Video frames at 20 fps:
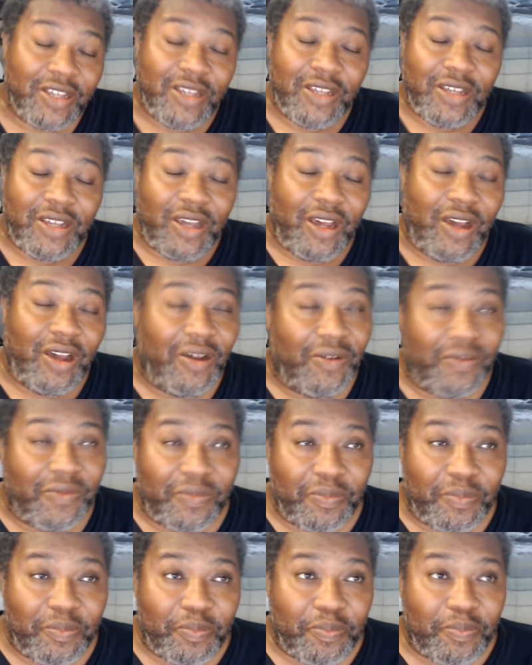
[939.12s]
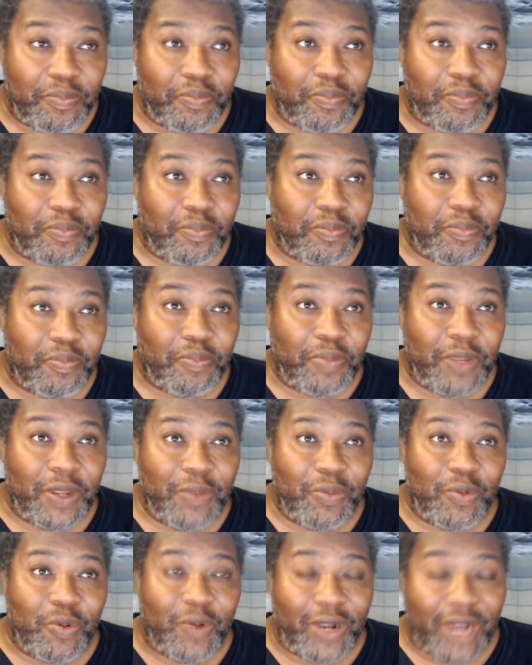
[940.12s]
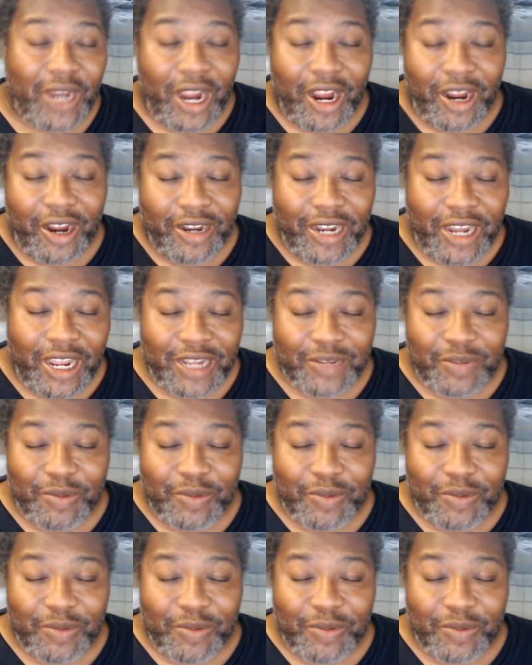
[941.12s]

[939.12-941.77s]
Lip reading: of people in higher tax